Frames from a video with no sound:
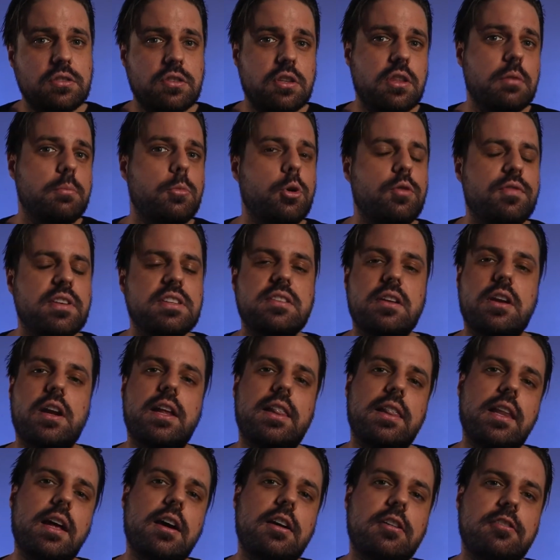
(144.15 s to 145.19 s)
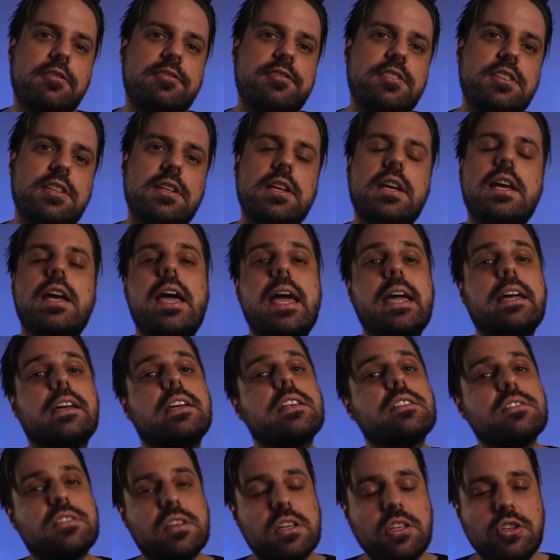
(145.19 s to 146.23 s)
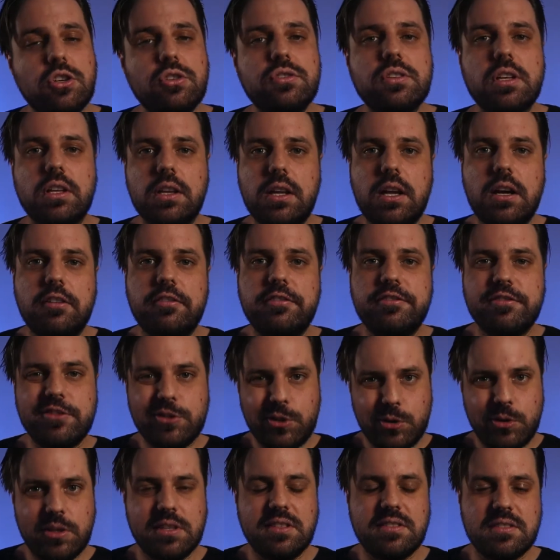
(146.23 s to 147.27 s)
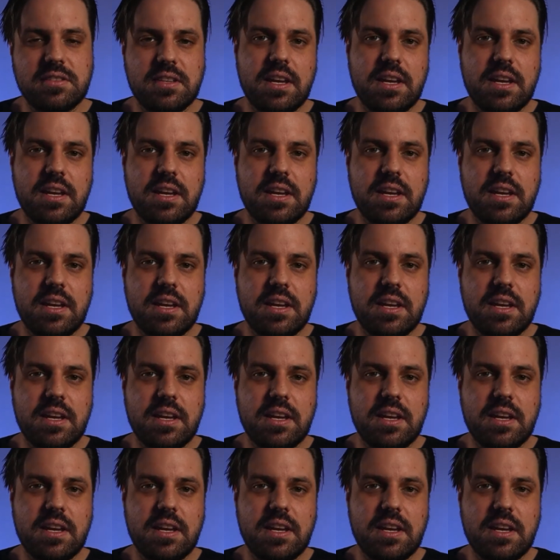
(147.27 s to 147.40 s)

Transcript: to the movies that I loved and continue to love to this